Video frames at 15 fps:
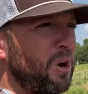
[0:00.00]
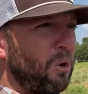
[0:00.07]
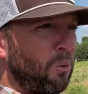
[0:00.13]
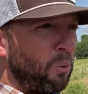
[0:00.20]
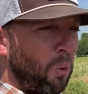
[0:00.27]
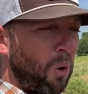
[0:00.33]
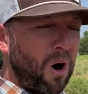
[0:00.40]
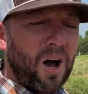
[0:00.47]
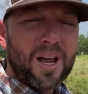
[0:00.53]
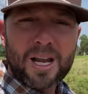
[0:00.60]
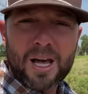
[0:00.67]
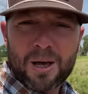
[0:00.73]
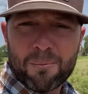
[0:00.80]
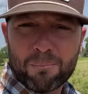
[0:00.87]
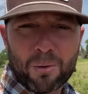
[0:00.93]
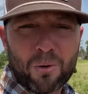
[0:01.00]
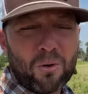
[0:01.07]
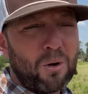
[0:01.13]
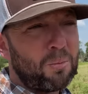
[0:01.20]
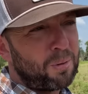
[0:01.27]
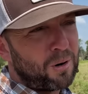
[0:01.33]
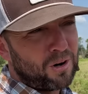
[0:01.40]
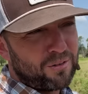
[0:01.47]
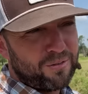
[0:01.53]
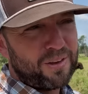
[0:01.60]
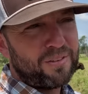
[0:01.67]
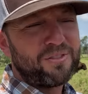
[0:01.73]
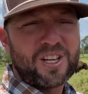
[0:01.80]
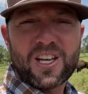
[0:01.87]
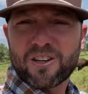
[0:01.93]
one bull per
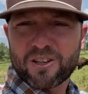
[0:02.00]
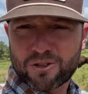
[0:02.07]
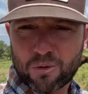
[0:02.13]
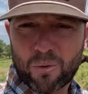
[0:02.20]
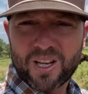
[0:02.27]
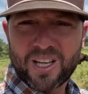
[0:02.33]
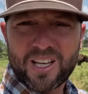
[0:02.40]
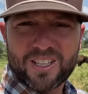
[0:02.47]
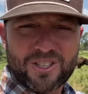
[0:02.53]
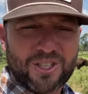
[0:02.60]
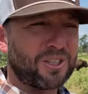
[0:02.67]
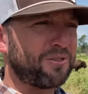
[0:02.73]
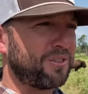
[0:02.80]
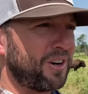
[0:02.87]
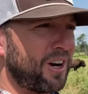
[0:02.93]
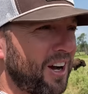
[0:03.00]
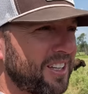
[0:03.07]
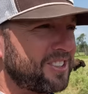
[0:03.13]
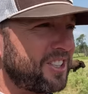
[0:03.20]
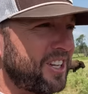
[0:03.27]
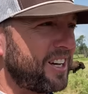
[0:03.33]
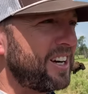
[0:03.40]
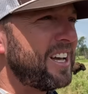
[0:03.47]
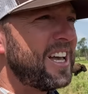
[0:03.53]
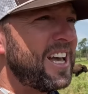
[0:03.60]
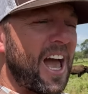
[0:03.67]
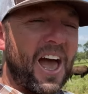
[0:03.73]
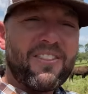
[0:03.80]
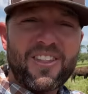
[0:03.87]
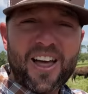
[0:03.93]
fifteen or twenty just for us here.
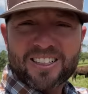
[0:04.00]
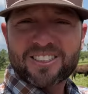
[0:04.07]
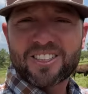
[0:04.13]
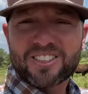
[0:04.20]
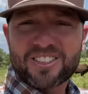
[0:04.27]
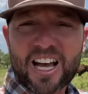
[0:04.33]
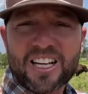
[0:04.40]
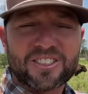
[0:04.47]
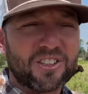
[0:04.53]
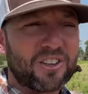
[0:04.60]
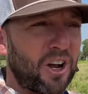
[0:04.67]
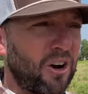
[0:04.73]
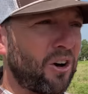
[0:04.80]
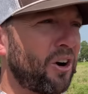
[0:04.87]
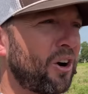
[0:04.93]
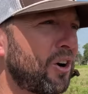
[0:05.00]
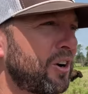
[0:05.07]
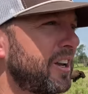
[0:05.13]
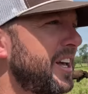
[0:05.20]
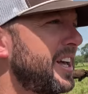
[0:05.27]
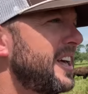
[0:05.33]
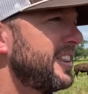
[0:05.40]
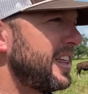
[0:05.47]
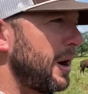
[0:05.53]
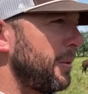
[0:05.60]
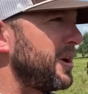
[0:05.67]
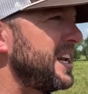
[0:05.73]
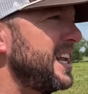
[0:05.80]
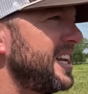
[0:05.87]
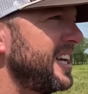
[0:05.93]
And that's the size of the herd that
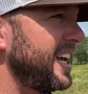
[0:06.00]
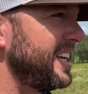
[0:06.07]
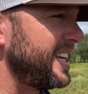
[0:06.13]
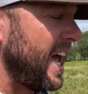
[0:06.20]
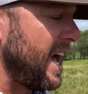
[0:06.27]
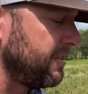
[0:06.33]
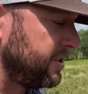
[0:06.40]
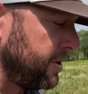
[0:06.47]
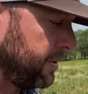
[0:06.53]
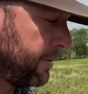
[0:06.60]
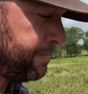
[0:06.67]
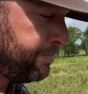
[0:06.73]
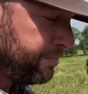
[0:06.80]
we need to get down to.